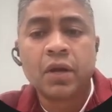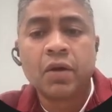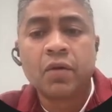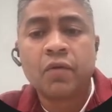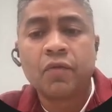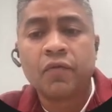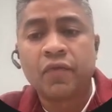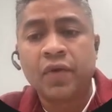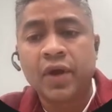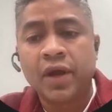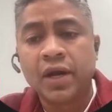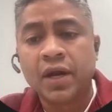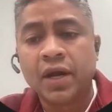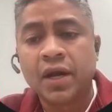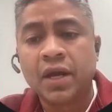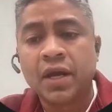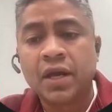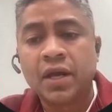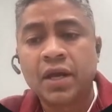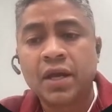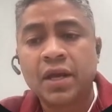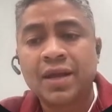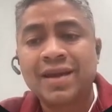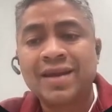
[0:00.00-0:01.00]

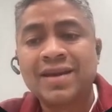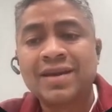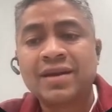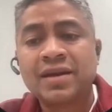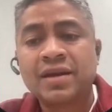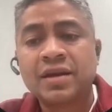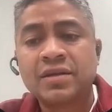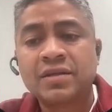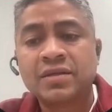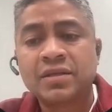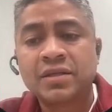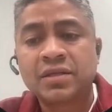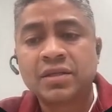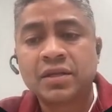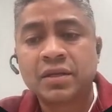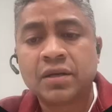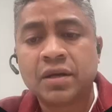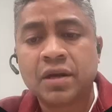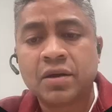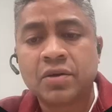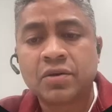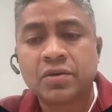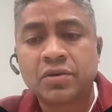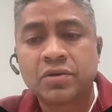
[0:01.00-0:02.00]
Finally,
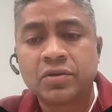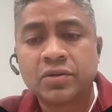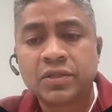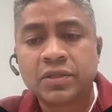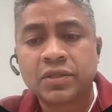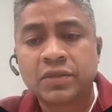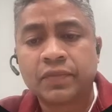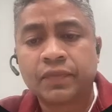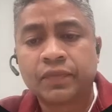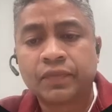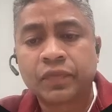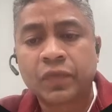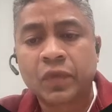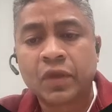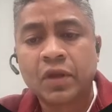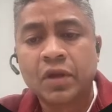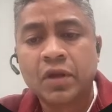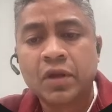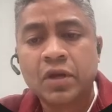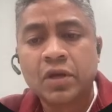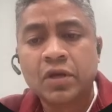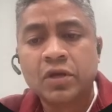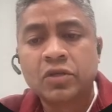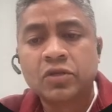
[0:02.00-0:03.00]
inconsistent controls.
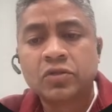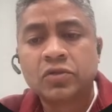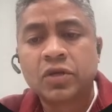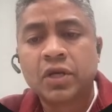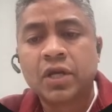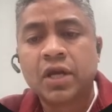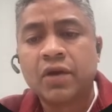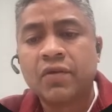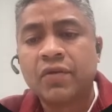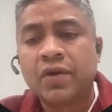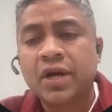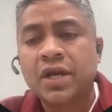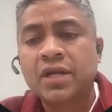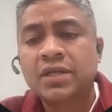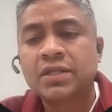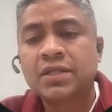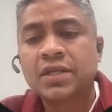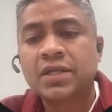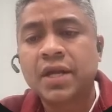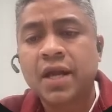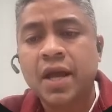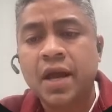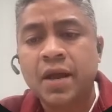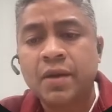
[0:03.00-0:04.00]
So governance
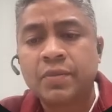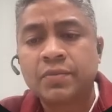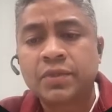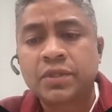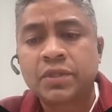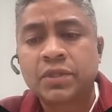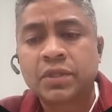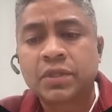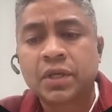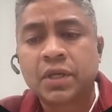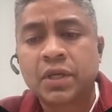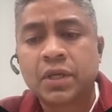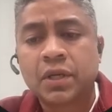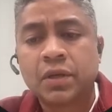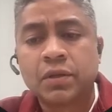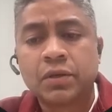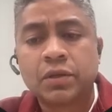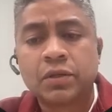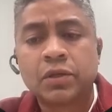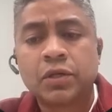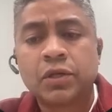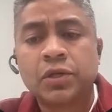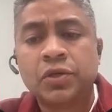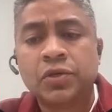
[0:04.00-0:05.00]
gaps
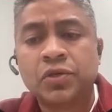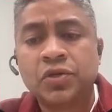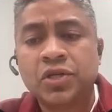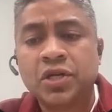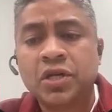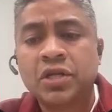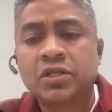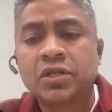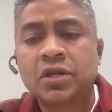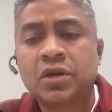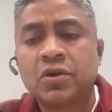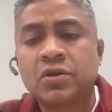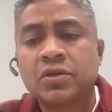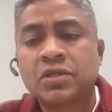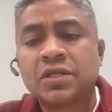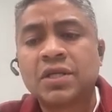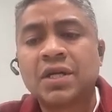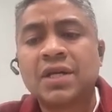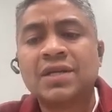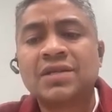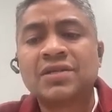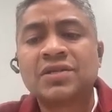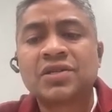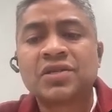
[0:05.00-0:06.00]
usually slows
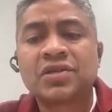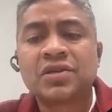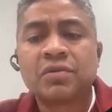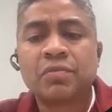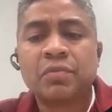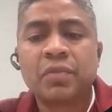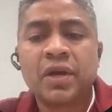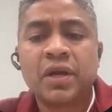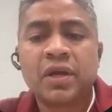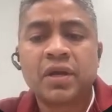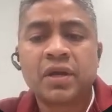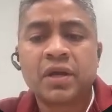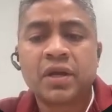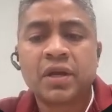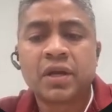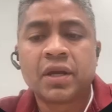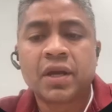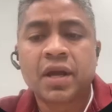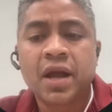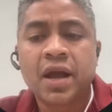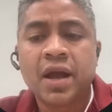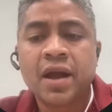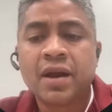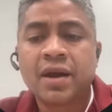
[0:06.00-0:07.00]
the decision
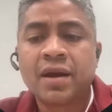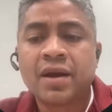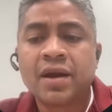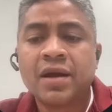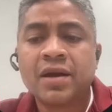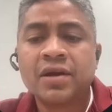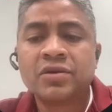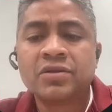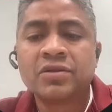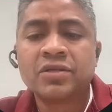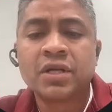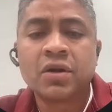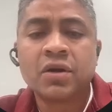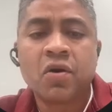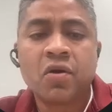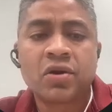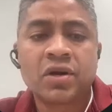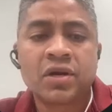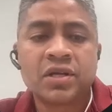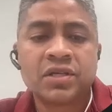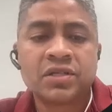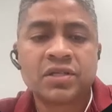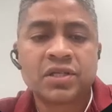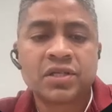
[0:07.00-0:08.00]
making and reduce that
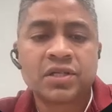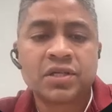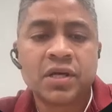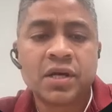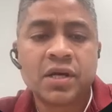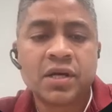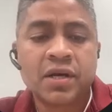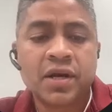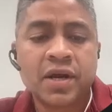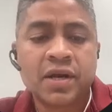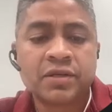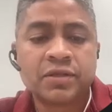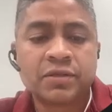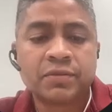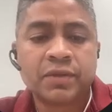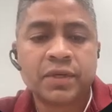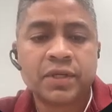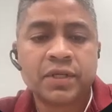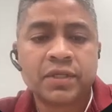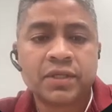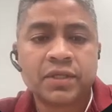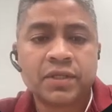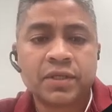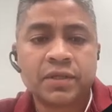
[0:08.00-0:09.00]
organizational
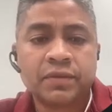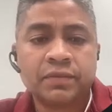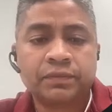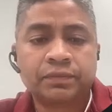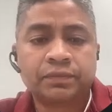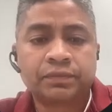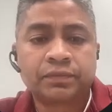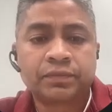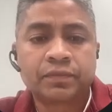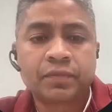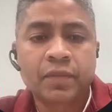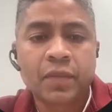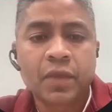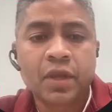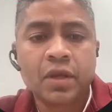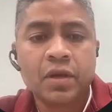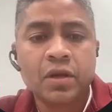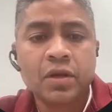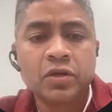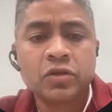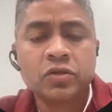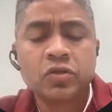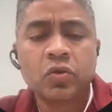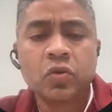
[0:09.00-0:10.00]
transparency.
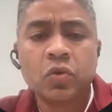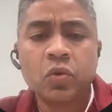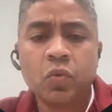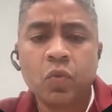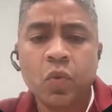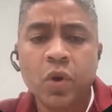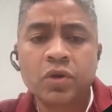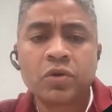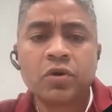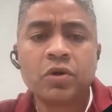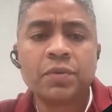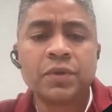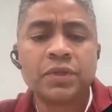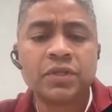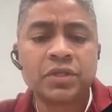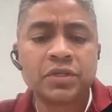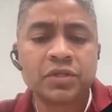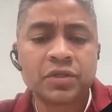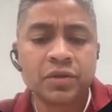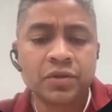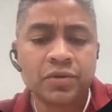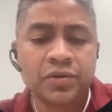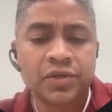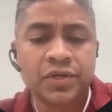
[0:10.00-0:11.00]
So what could be the
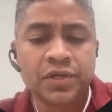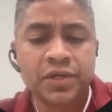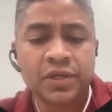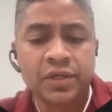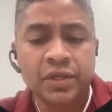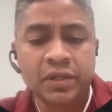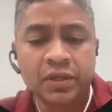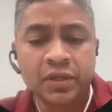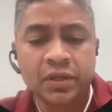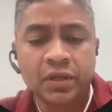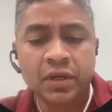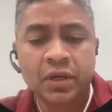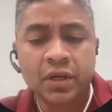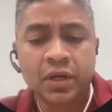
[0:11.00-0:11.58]
solution?